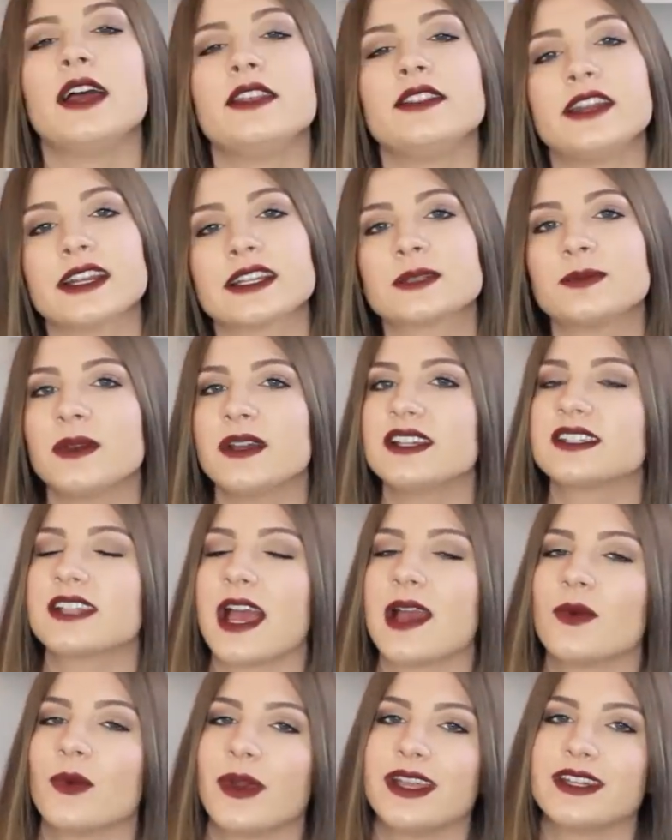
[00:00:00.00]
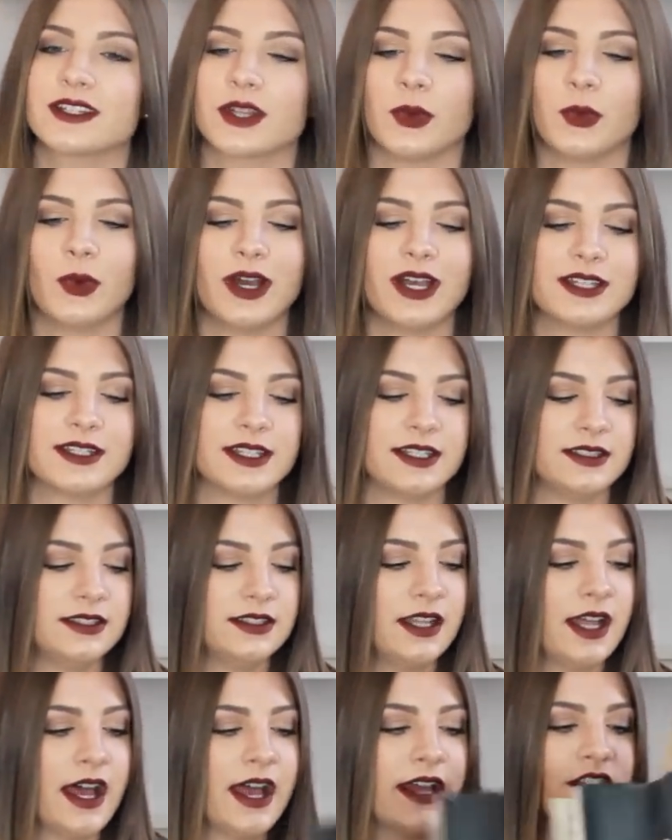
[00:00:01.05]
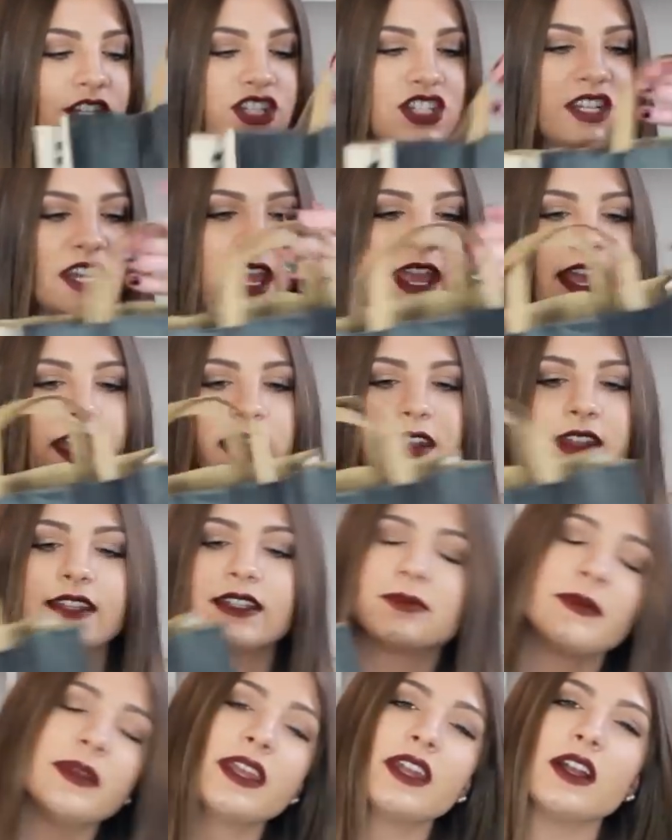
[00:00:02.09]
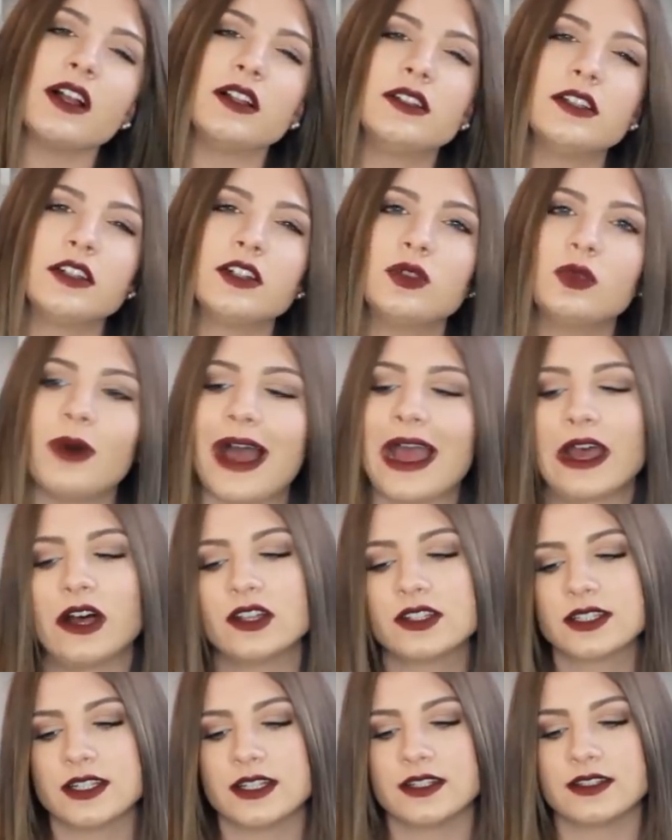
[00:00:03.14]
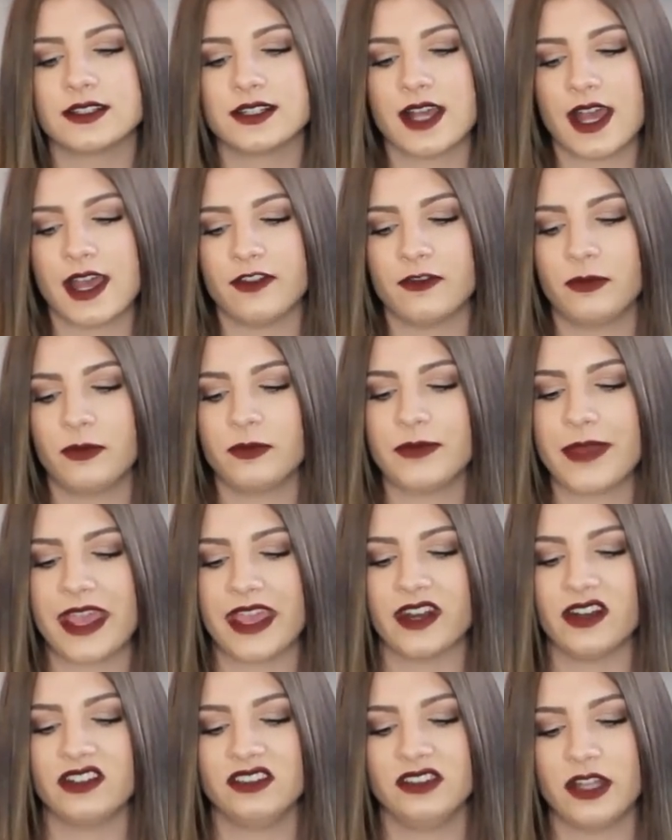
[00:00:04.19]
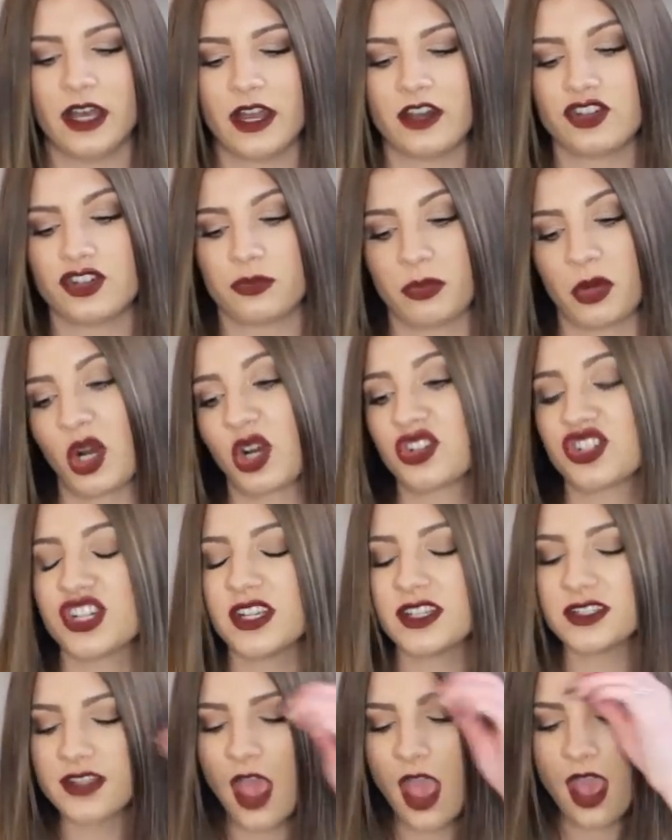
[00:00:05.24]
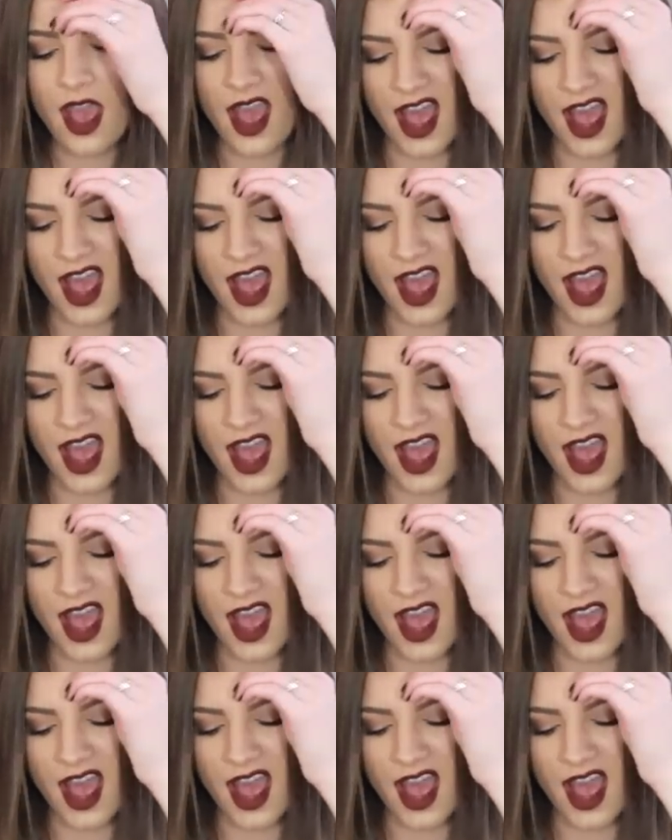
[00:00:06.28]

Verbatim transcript: And the next place I went was Lush, and it's been a little while since I've made a Lush purchase.